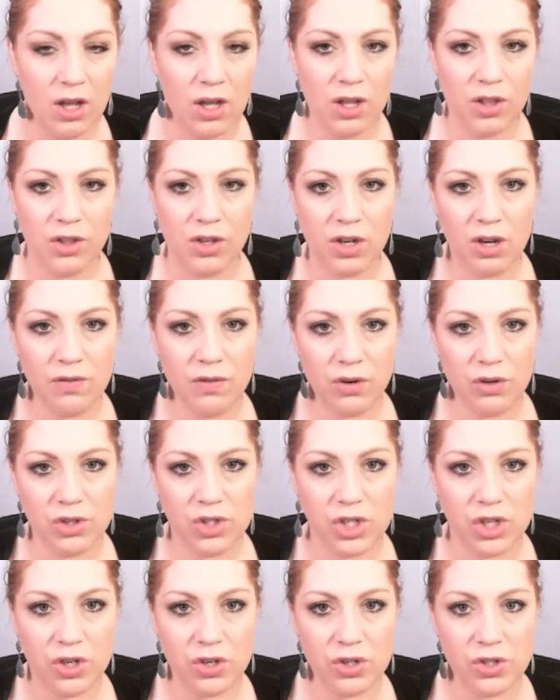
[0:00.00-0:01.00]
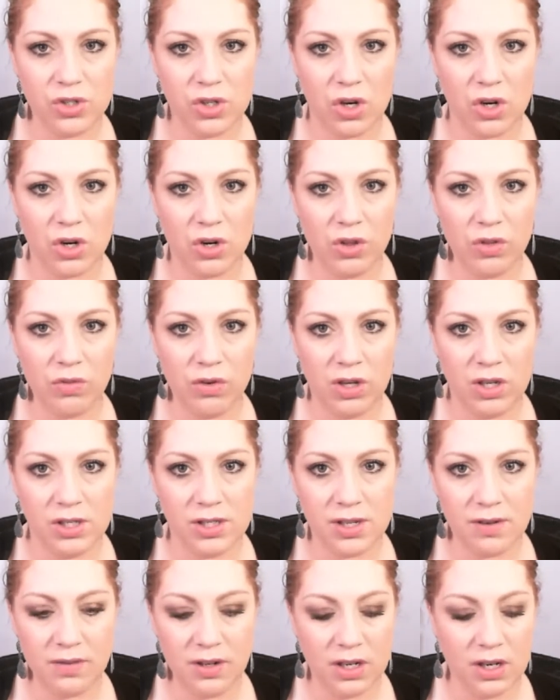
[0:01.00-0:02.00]
The CoverGirl cheekers are
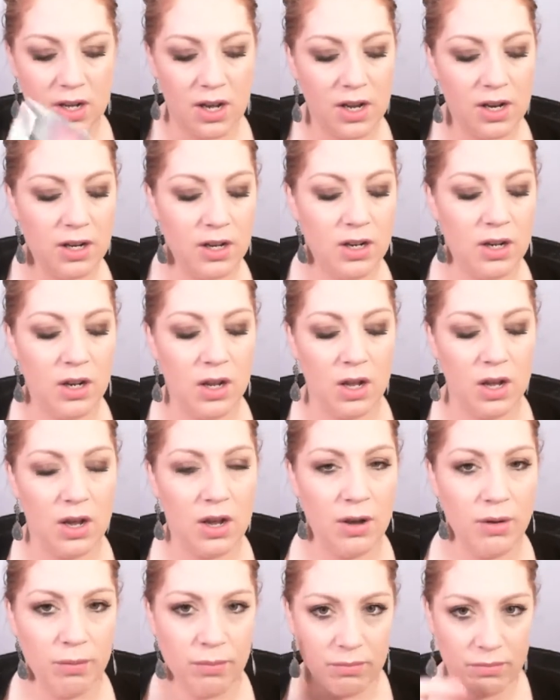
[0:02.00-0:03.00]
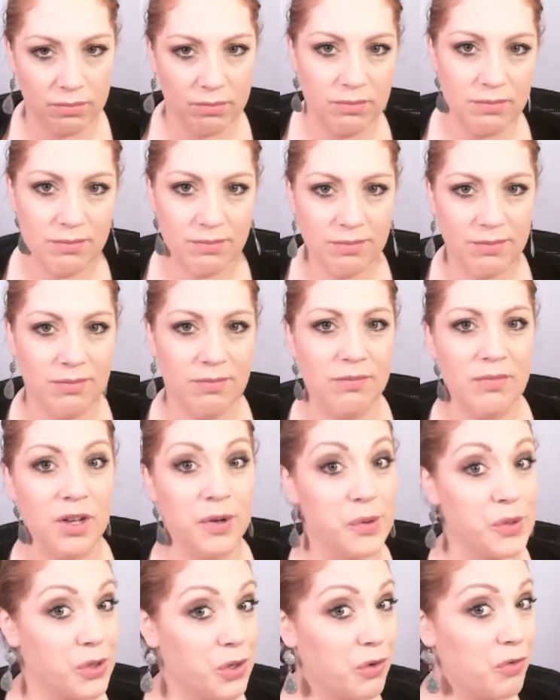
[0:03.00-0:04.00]
$3.79. Um, I
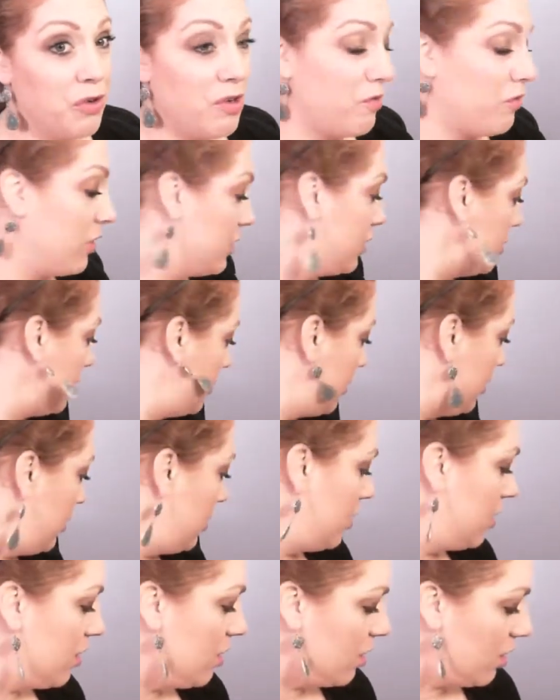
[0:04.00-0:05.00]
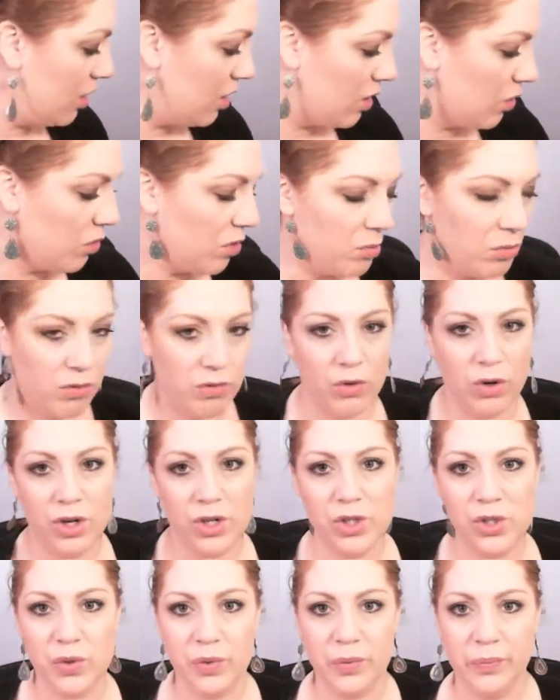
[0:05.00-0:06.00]
was going to reference the, the one before,
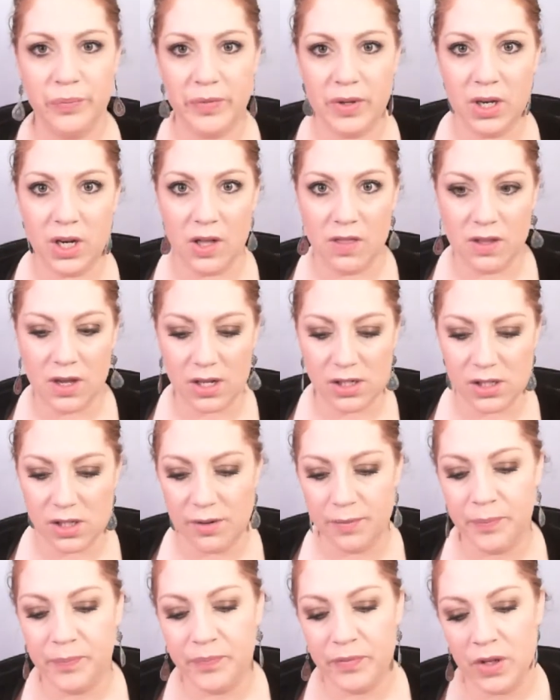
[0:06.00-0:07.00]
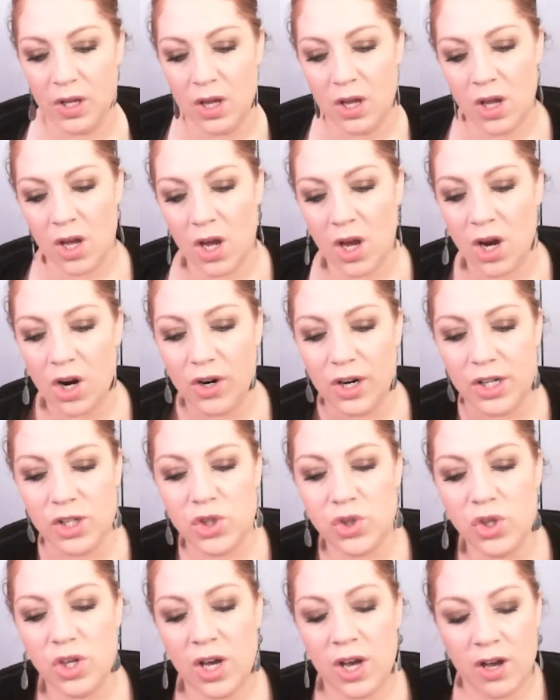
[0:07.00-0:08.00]
so I got that done. All right,
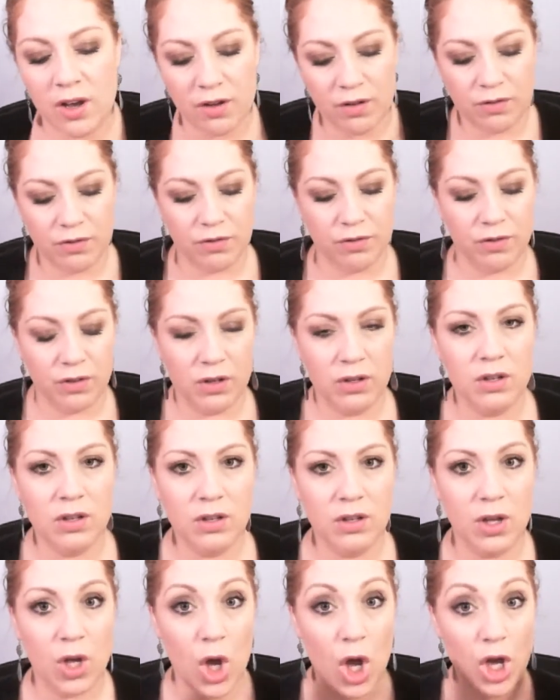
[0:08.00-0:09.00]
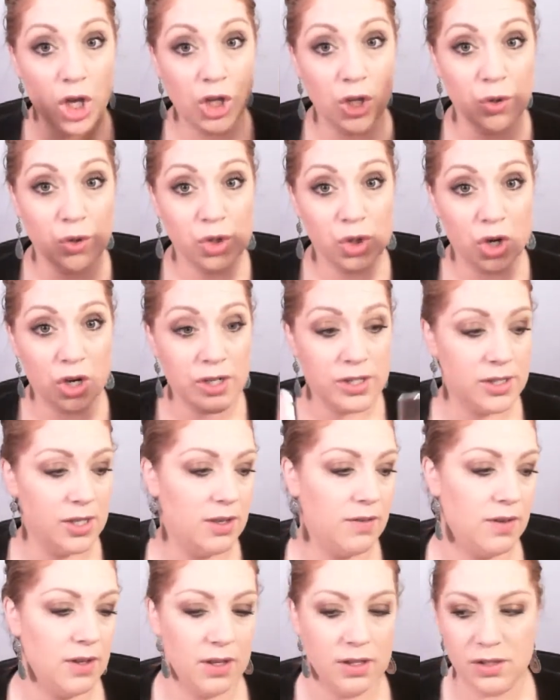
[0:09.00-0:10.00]
so you have a huge cost
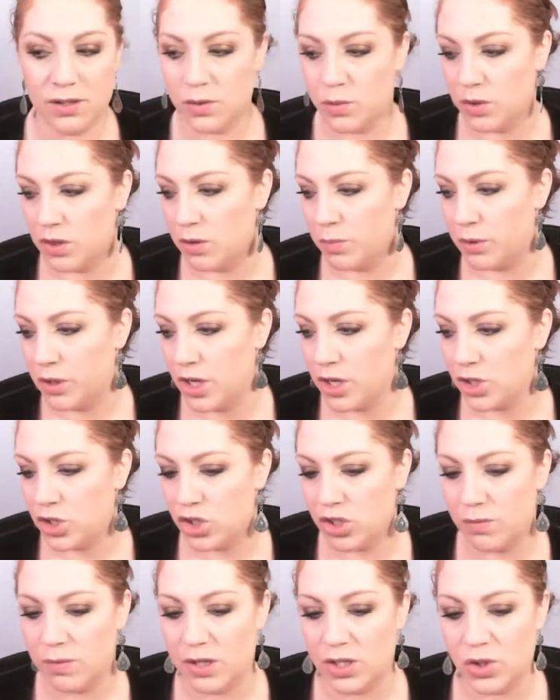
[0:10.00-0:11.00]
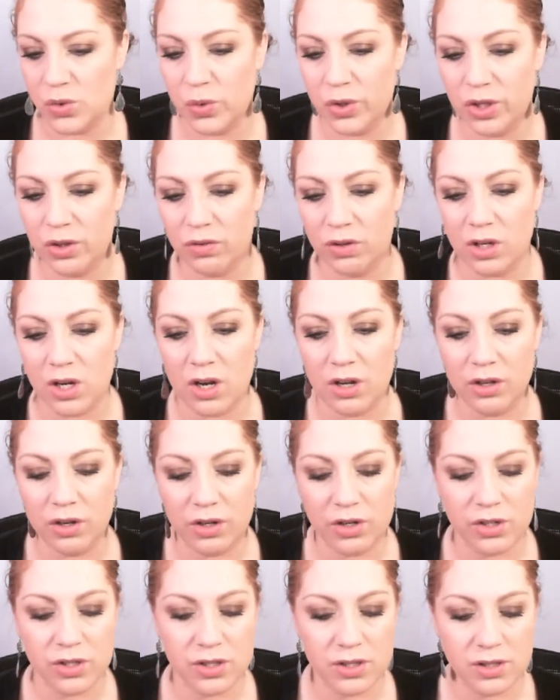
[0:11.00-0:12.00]
savings with the blush. I mean,
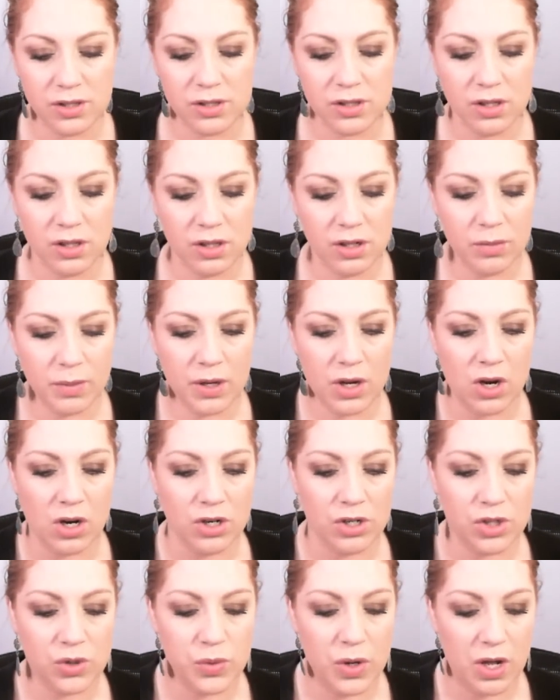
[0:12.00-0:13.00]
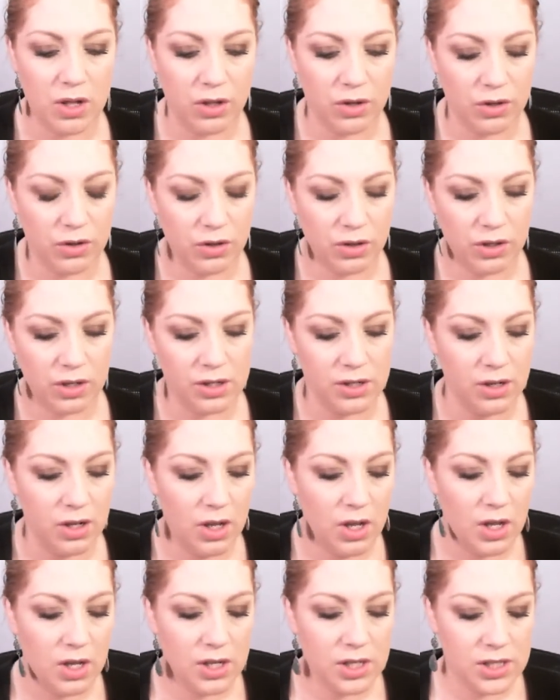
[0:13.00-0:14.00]
$23 is a little bit hard to swallow. You can
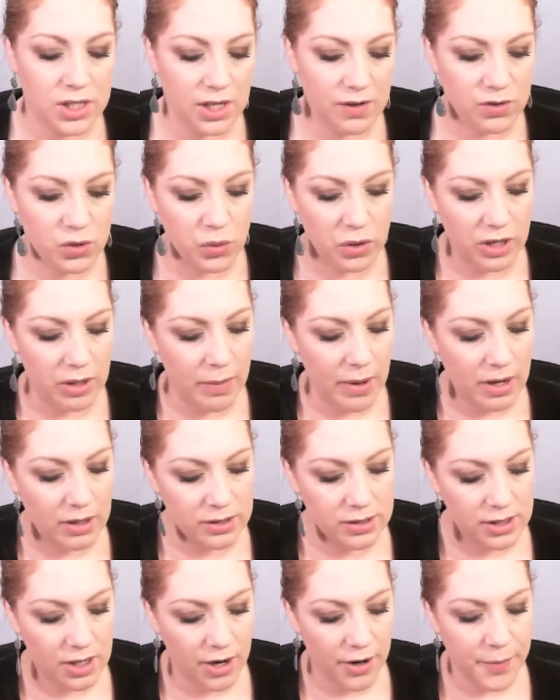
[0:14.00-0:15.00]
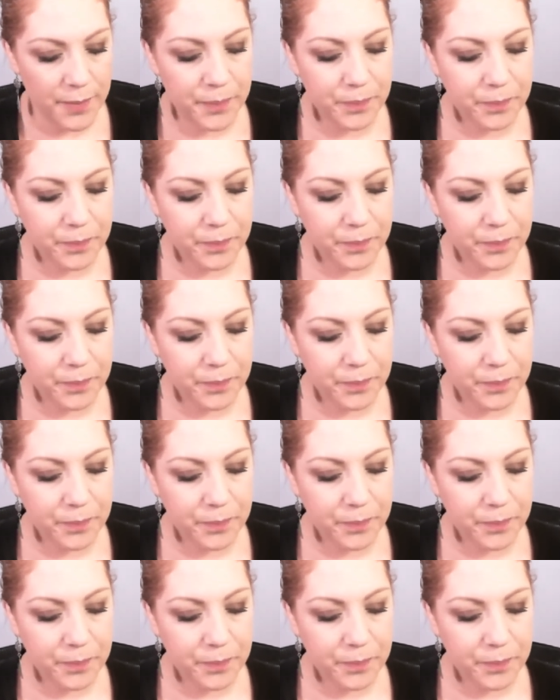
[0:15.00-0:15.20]
save 20 bucks there.